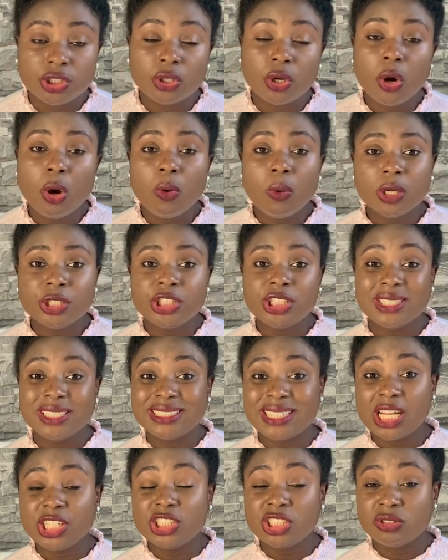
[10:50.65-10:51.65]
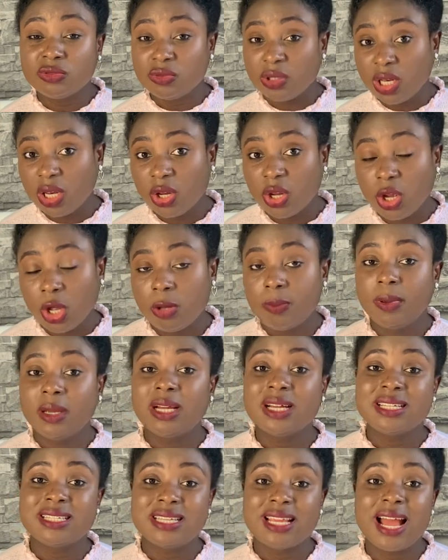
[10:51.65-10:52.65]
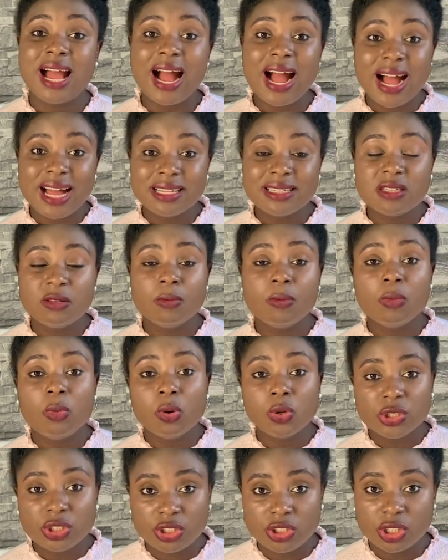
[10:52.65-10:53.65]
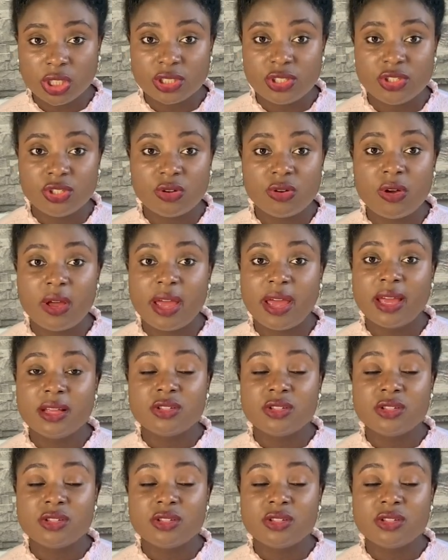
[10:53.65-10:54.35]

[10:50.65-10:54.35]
Co-washing is actually really good because it adds moisture to your hair.